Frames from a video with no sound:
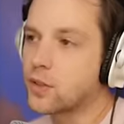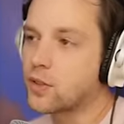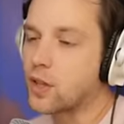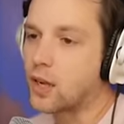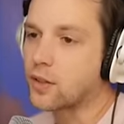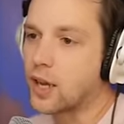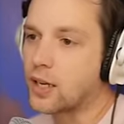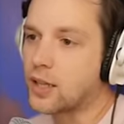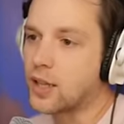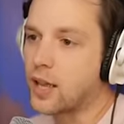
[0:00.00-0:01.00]
This sucks. I
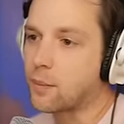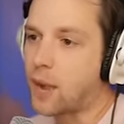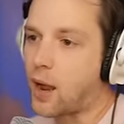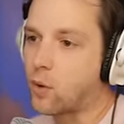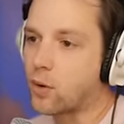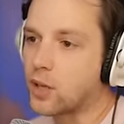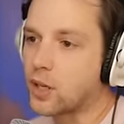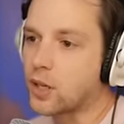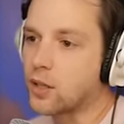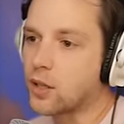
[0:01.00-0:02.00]
need that power. Did
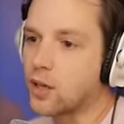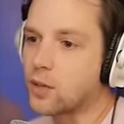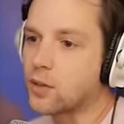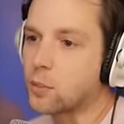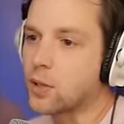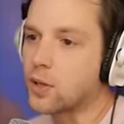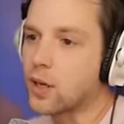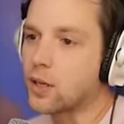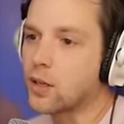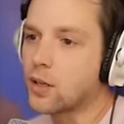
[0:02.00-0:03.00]
it, did it disappear yet?